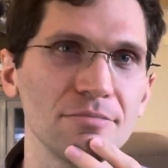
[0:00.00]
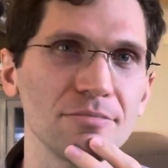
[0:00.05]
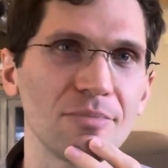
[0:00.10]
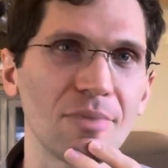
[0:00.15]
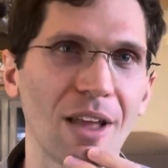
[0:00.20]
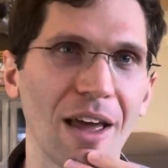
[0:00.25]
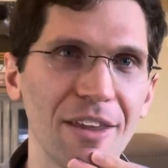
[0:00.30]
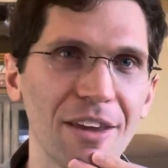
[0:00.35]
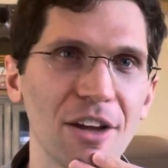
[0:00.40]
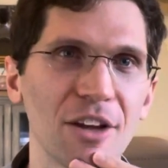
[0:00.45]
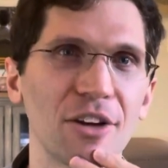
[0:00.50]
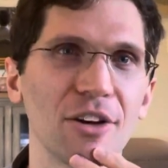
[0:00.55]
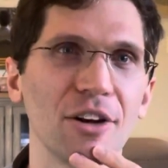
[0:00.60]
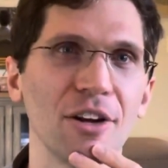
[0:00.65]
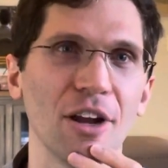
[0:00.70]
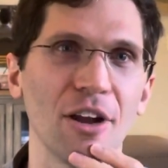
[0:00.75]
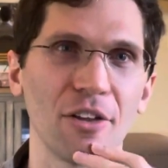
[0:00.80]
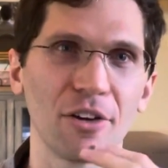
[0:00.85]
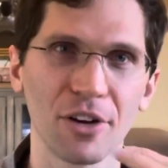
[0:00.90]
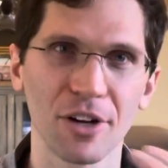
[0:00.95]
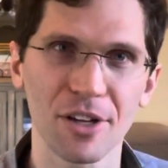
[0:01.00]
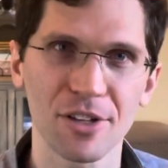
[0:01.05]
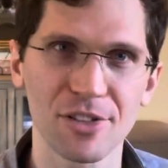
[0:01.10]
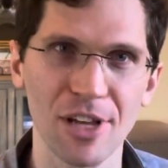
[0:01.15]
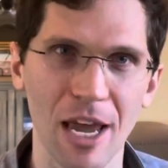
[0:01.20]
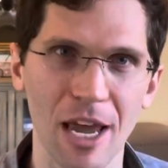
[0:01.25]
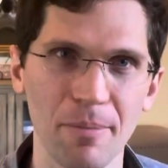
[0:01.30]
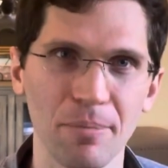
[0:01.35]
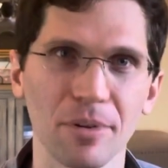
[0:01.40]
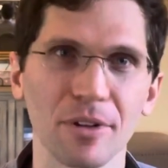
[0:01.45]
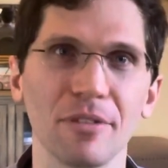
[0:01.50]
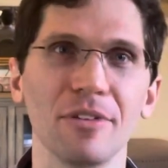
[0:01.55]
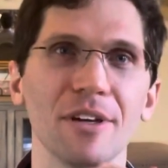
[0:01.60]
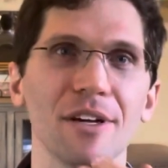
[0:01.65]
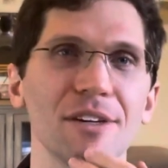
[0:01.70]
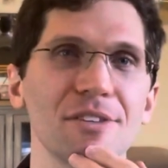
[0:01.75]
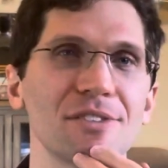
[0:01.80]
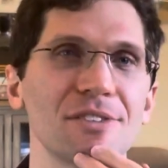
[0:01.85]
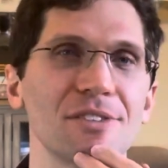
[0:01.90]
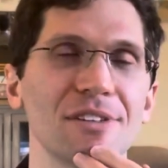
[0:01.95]
I think another good example of
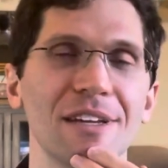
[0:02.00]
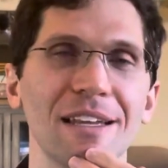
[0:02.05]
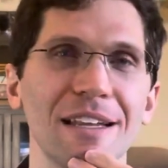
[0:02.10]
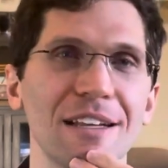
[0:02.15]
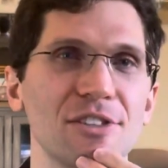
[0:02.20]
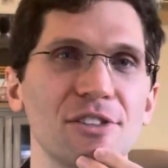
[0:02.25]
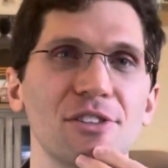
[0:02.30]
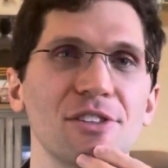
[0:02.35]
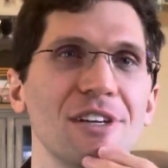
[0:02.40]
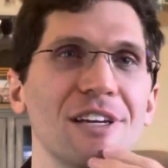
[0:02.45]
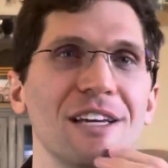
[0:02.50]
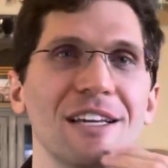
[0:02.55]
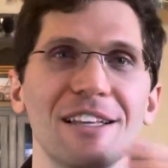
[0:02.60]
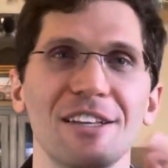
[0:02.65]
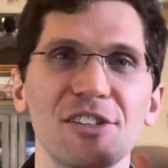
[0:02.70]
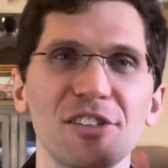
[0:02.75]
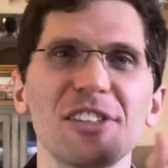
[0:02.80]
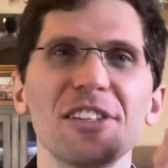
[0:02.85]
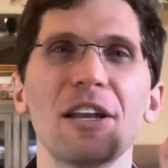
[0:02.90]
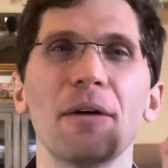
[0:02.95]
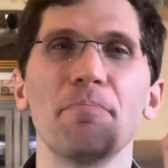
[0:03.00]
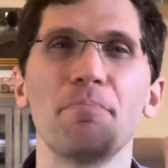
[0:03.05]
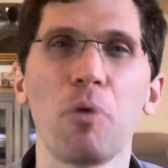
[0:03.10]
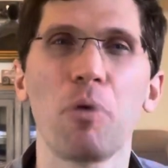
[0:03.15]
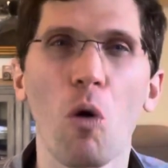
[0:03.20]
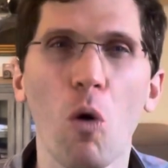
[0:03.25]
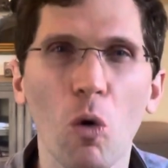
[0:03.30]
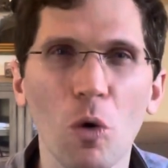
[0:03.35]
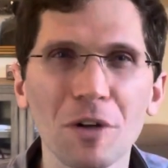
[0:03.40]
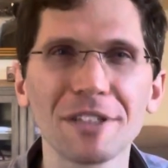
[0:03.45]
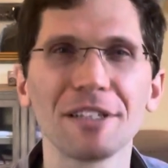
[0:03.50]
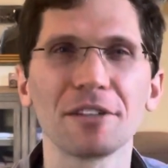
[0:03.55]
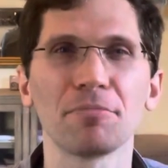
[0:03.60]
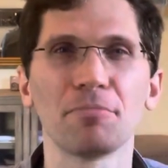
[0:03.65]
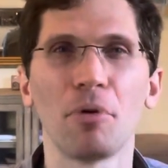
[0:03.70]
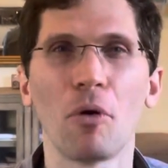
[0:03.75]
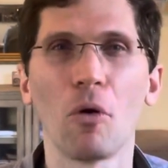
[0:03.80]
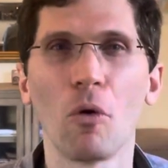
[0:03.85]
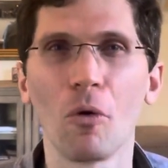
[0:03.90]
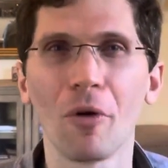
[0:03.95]
this, and this is an
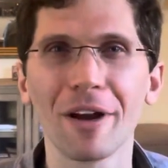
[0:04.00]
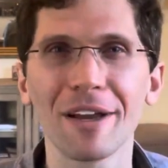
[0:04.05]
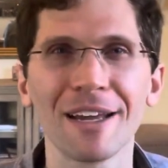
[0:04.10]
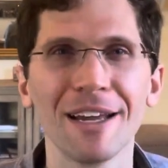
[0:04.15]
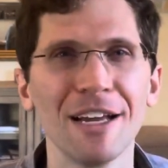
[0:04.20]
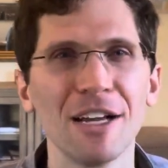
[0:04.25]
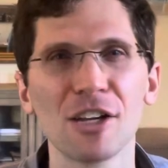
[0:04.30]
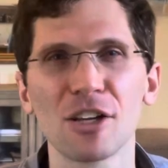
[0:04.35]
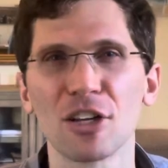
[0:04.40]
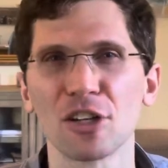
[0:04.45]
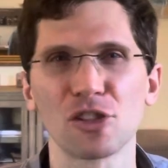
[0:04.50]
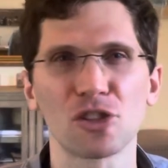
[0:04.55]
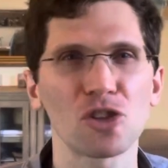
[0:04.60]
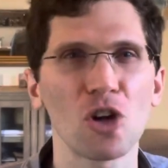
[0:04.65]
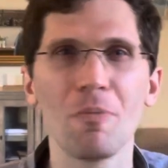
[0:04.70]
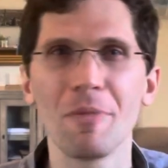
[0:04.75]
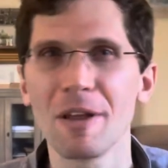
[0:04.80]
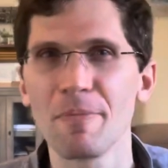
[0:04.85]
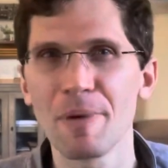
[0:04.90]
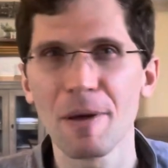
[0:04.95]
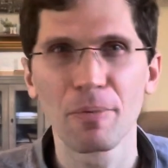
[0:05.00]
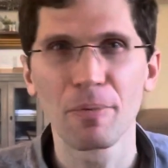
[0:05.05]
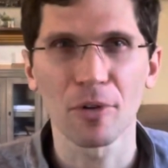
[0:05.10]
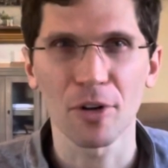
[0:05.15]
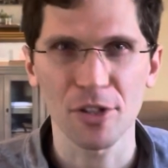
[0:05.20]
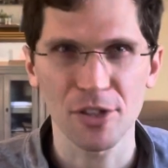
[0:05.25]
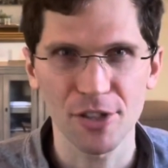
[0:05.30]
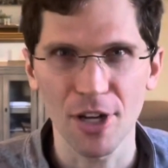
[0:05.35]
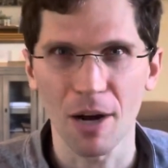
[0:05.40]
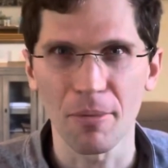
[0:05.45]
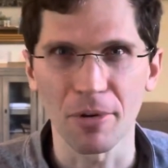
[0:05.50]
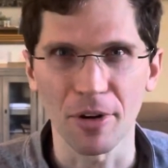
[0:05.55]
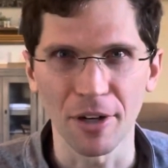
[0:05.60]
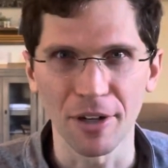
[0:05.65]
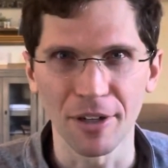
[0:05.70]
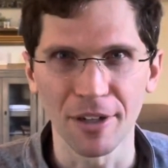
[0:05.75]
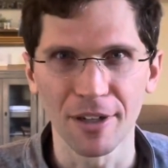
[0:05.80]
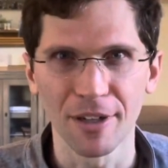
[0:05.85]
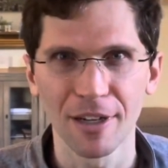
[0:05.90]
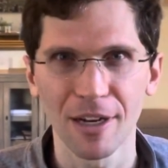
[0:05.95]
important point because so many people are
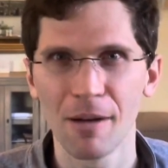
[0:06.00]
stubborn.